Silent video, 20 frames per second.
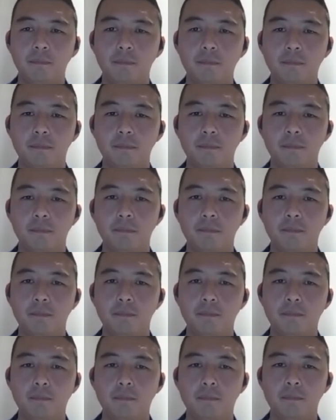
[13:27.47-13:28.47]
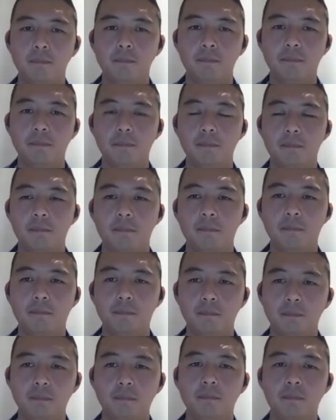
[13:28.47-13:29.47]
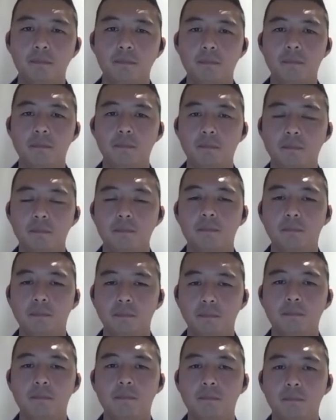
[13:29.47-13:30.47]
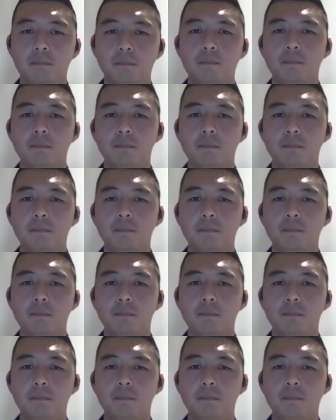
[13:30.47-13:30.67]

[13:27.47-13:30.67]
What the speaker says: No words are spoken by the person on screen.